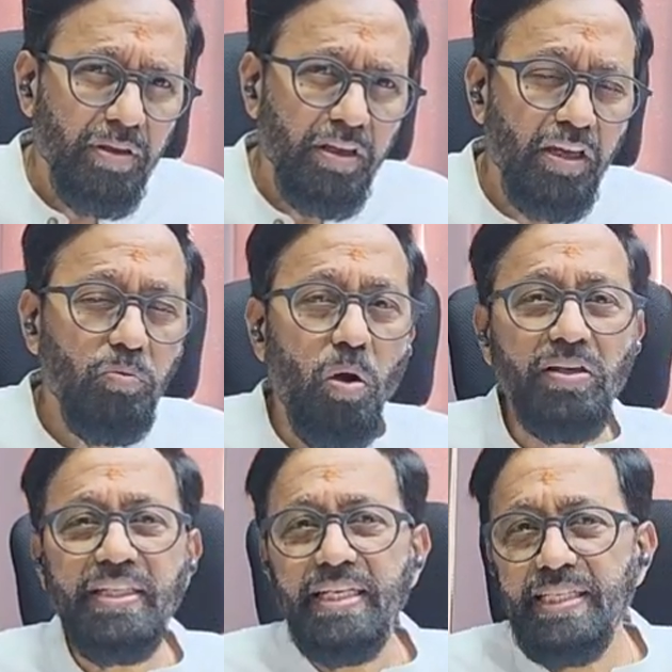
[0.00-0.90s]
He
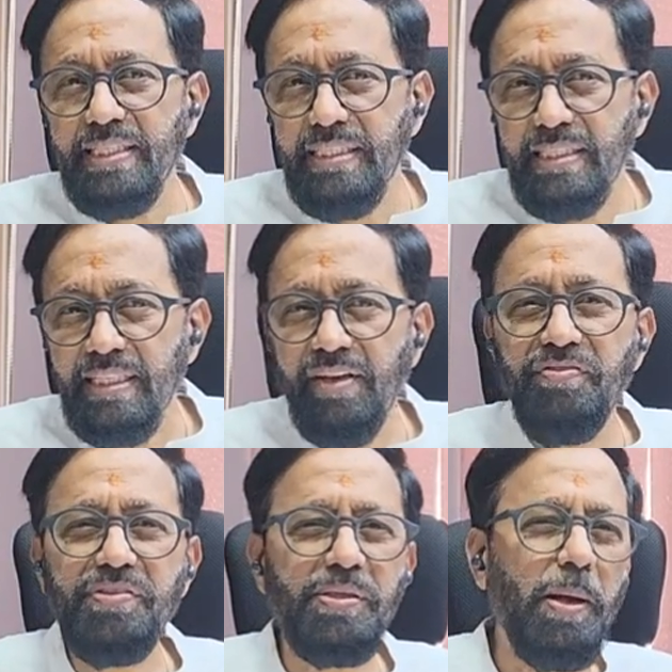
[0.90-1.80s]
wanders,
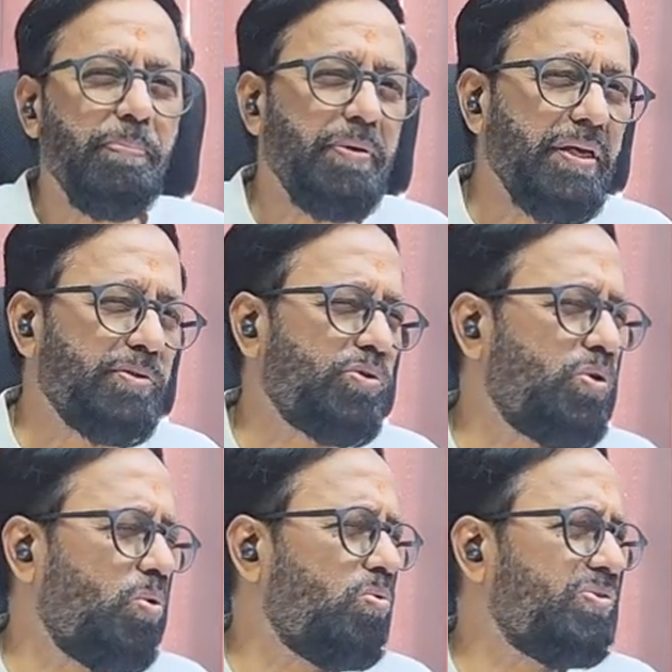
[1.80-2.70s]
gives up, he has
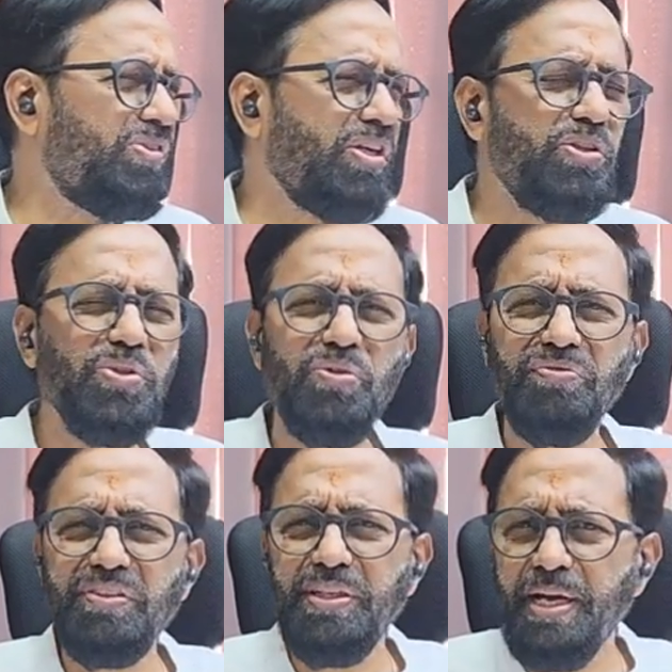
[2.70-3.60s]
no sense of
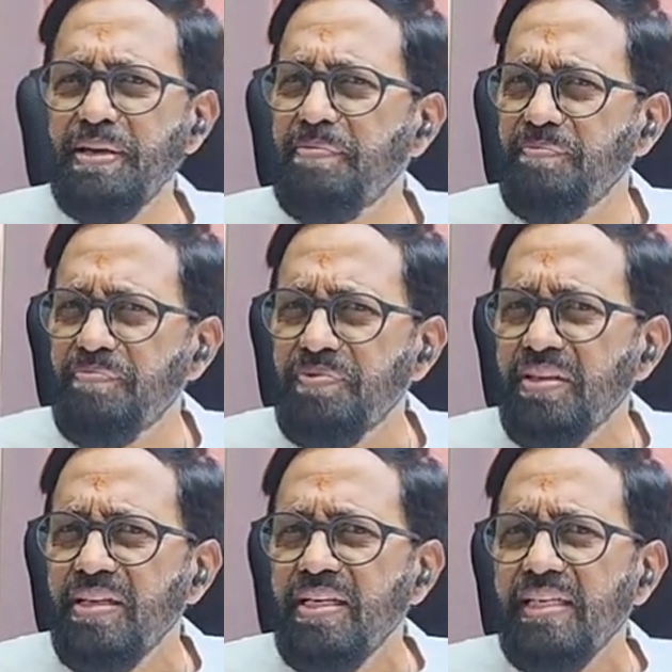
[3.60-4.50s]
time,
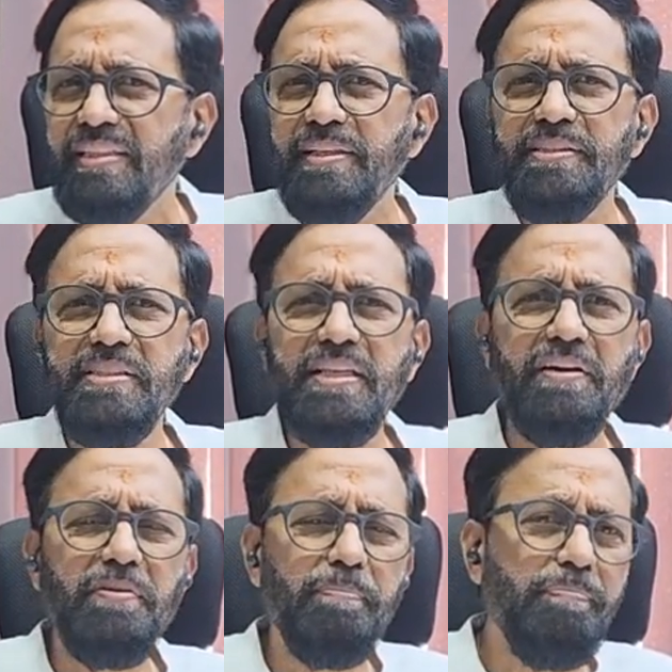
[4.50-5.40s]
doesn't
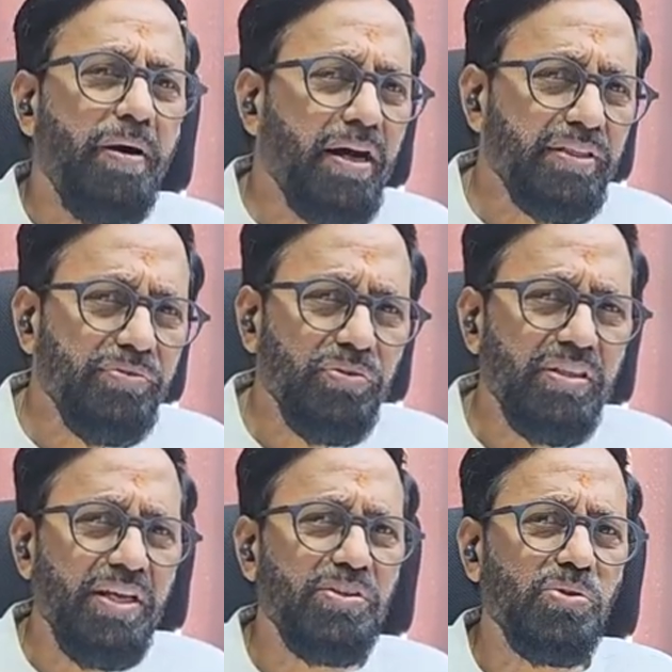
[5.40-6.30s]
have a bath for
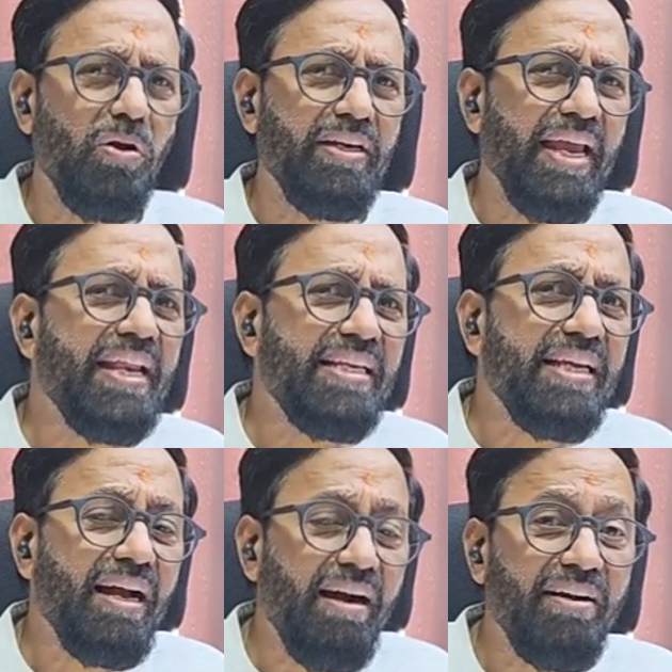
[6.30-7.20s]
days on end,
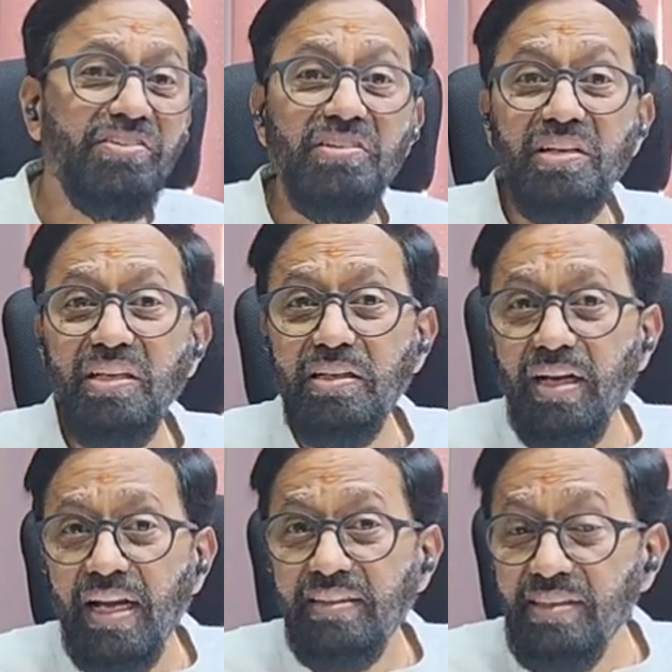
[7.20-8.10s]
can't drink,
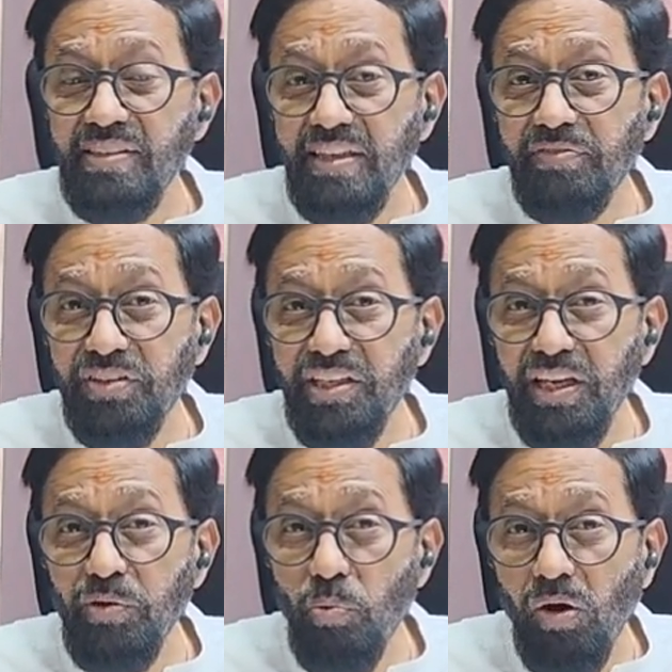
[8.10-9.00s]
doesn't have
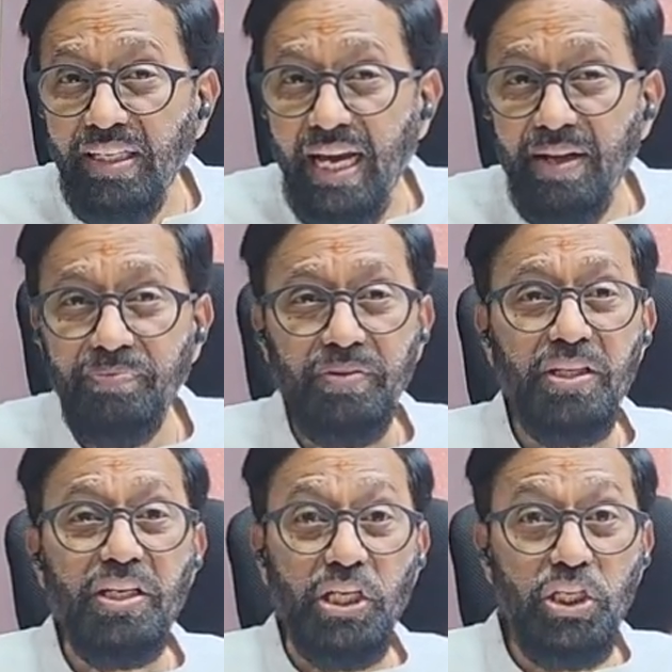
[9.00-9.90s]
drinking water,
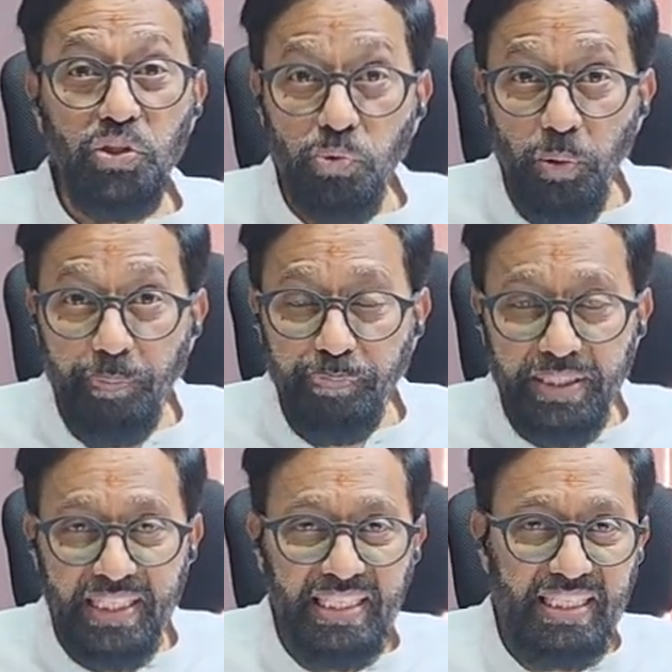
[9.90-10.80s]
he's whipped,